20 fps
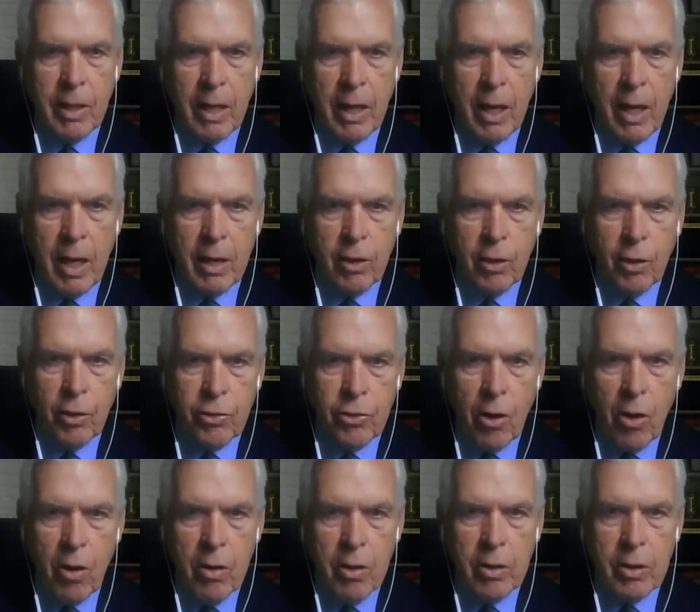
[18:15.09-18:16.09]
And
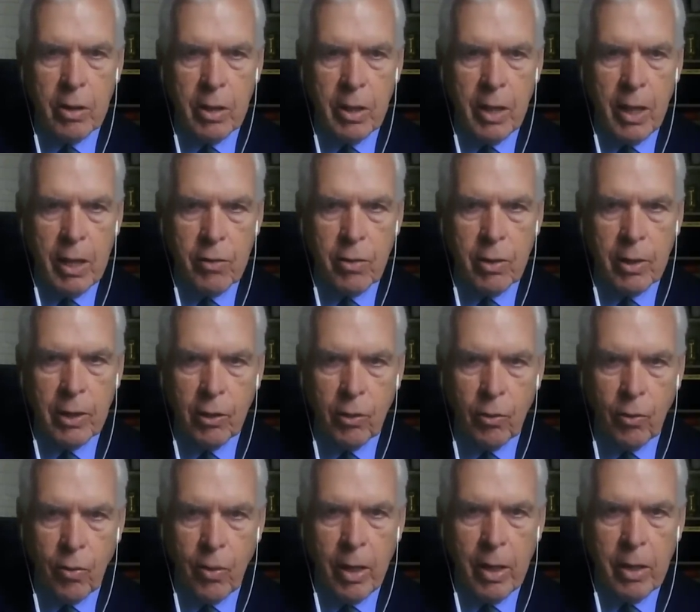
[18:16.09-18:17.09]
authority has an
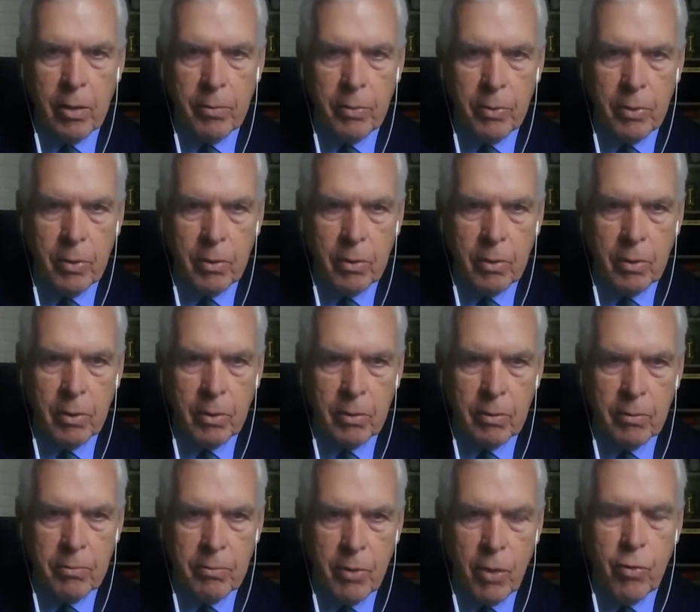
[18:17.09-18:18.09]
incredible
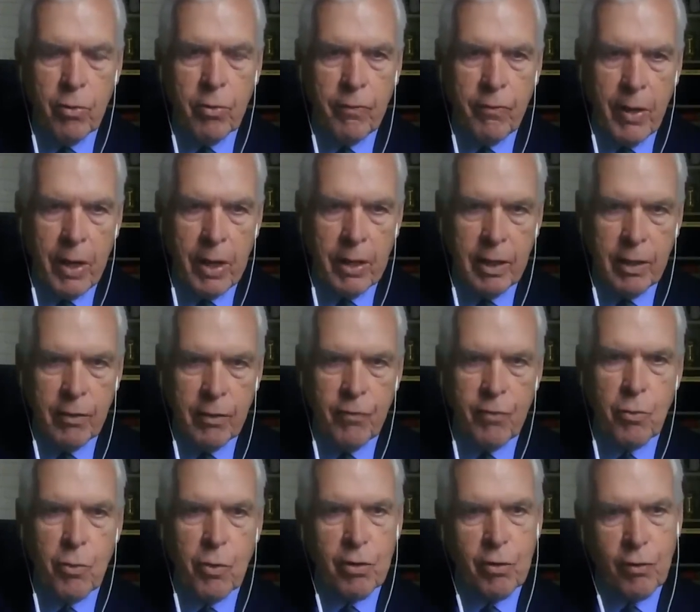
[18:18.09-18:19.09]
motivating
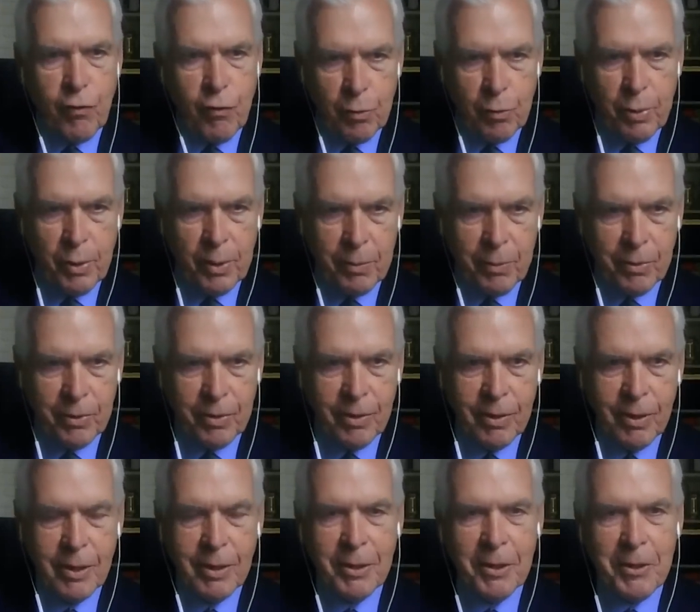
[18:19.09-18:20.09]
force for people.
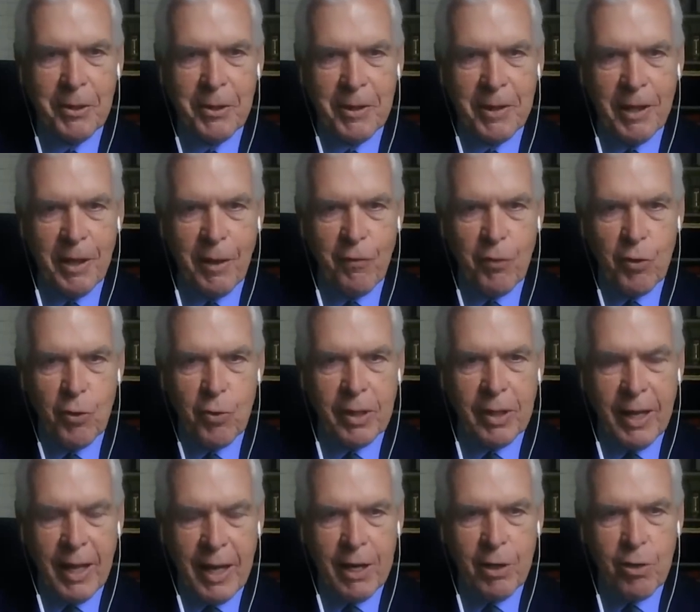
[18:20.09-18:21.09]
If you
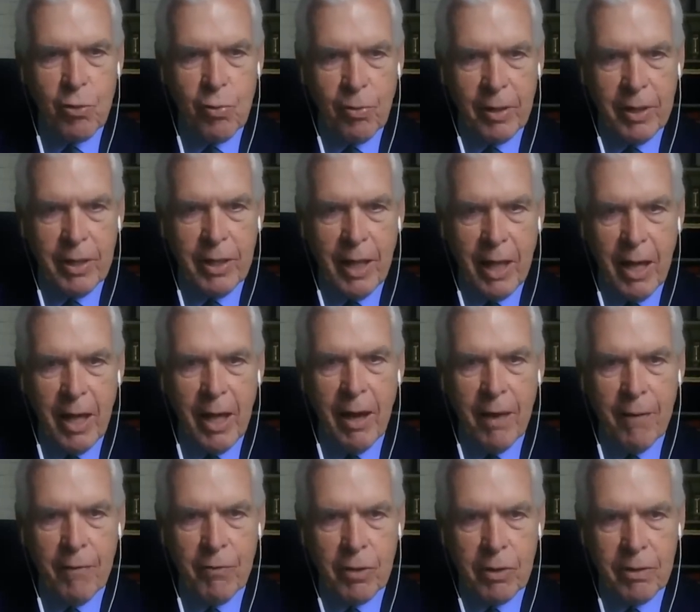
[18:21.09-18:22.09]
can actually
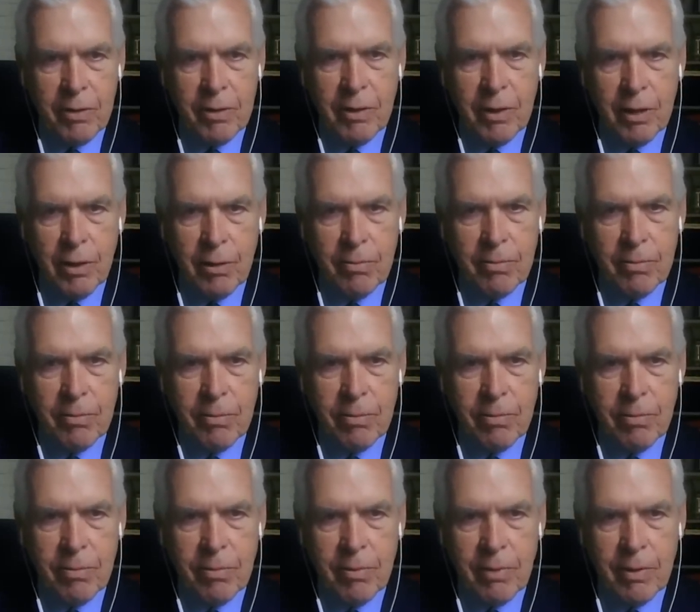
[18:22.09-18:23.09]
have the
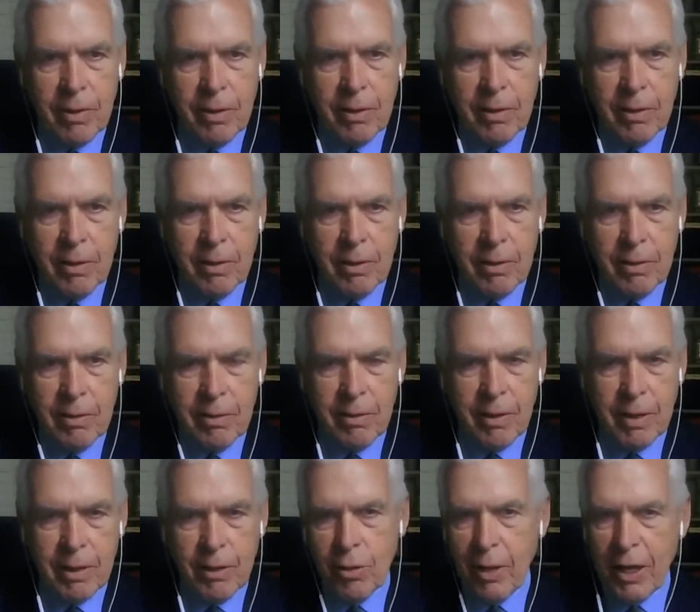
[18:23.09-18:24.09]

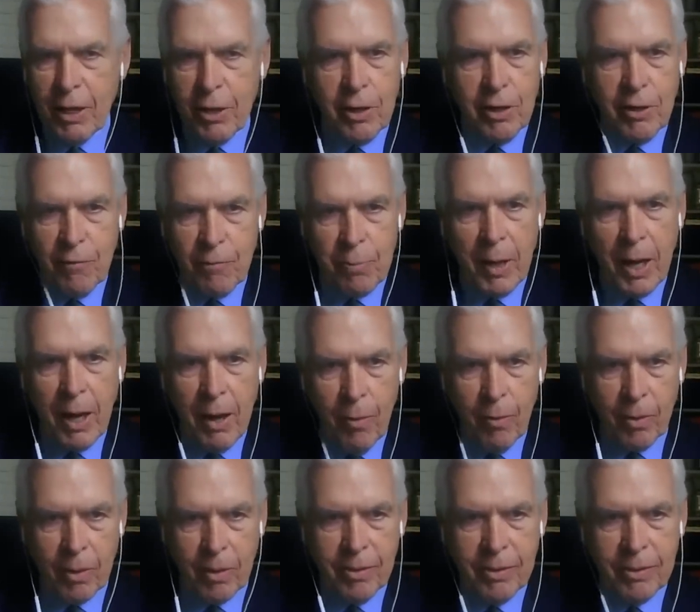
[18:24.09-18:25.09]
executive
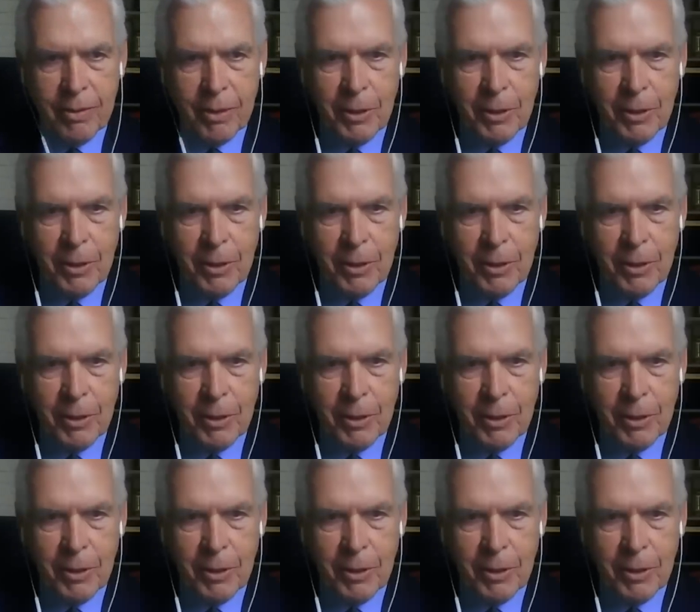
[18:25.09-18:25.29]
power